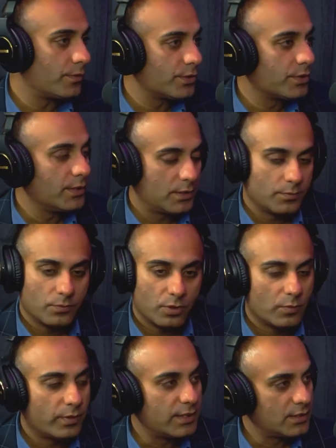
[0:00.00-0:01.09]
it's a
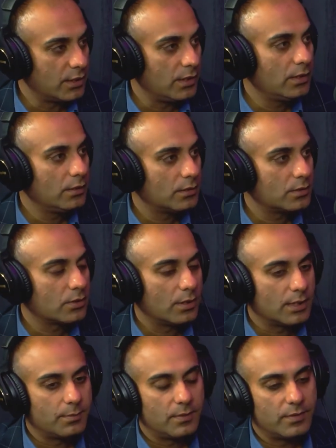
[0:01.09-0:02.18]
worldwide study. It's called the
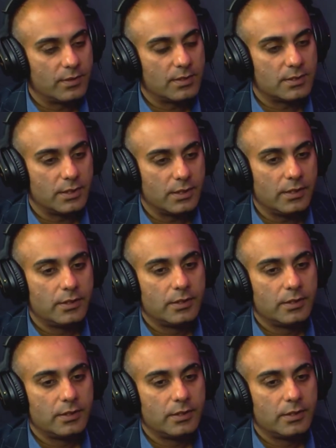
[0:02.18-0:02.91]
pivotal study.